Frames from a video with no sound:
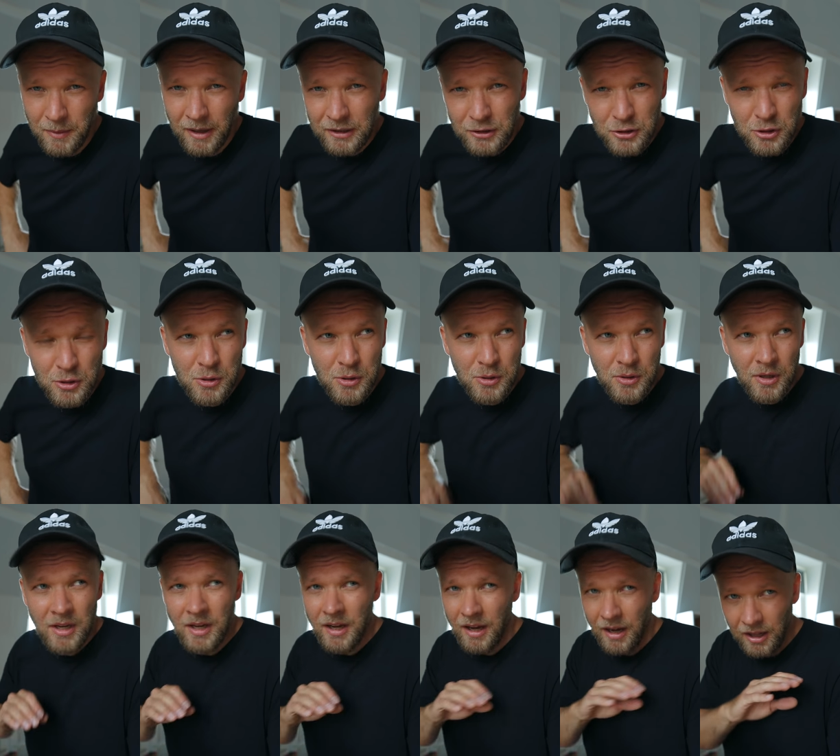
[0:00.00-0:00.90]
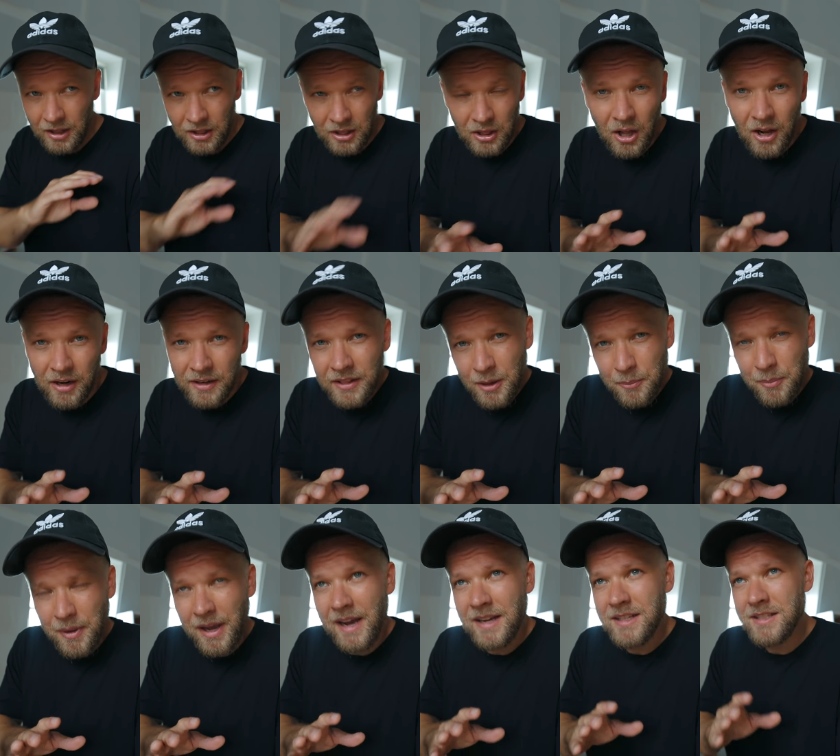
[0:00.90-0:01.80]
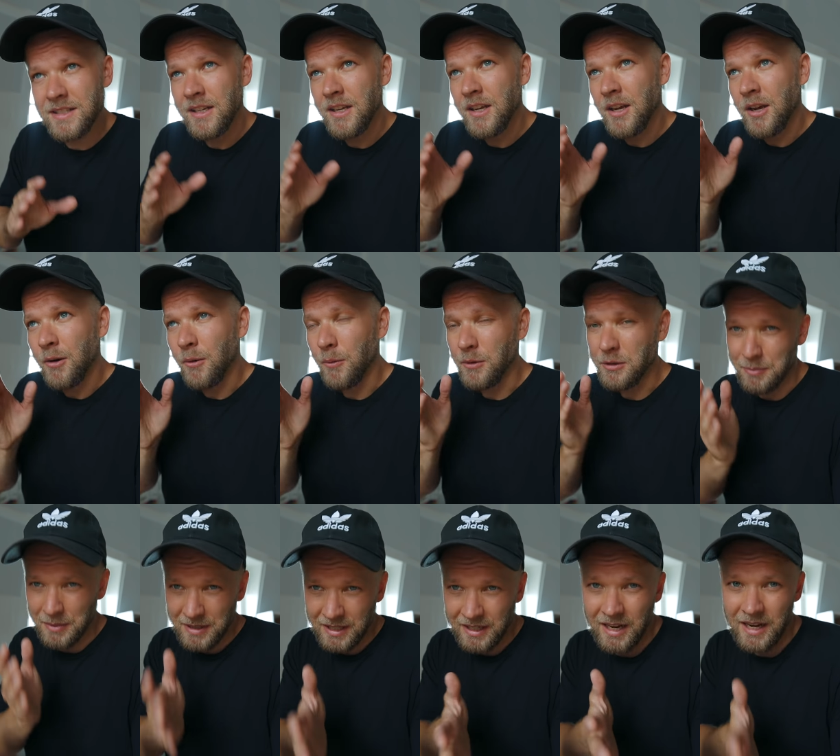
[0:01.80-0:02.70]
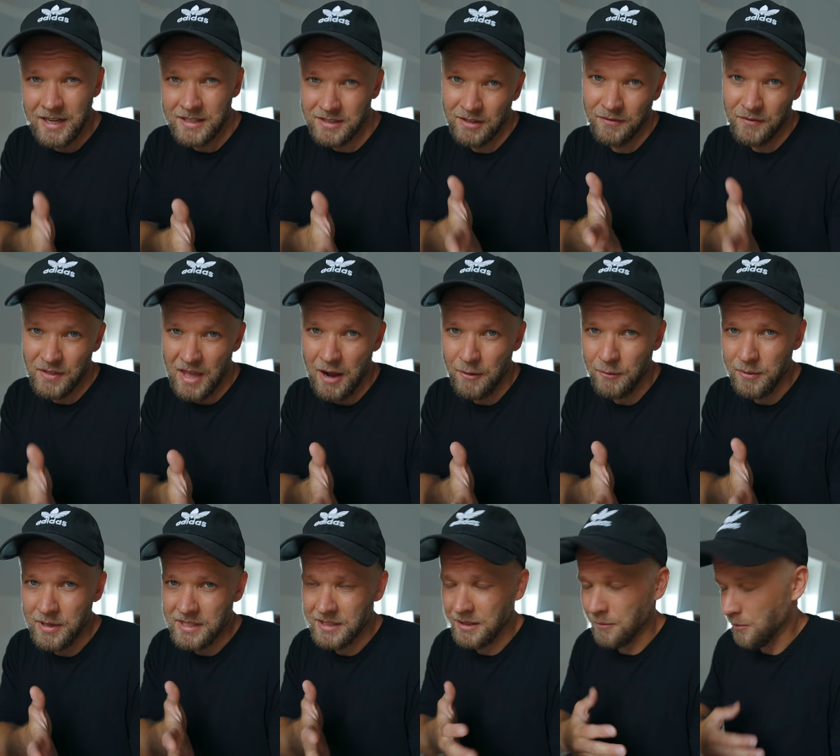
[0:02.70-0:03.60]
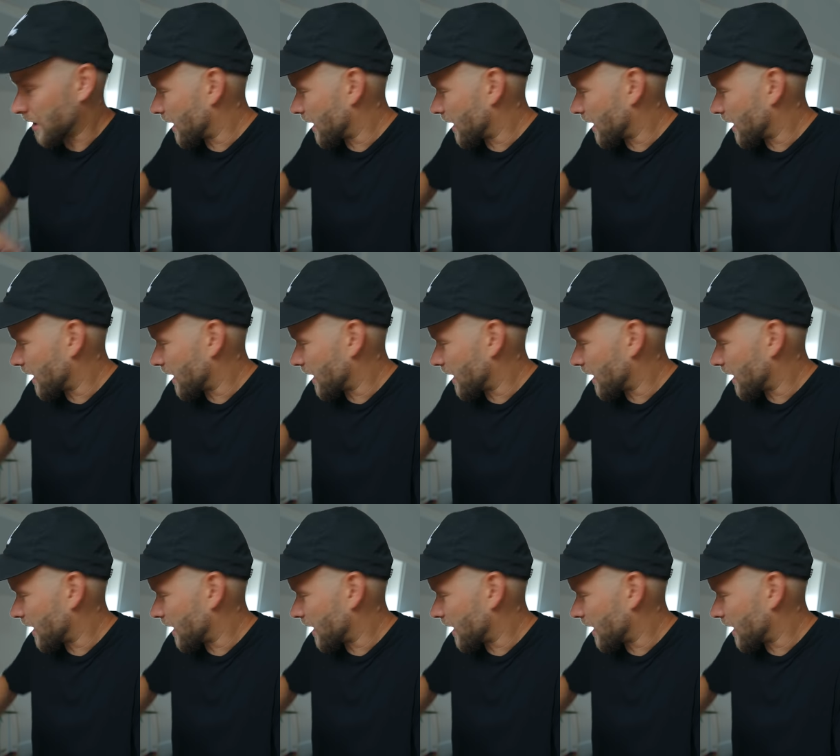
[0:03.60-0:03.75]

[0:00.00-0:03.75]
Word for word: Mark II a lot in the past was because of that reason,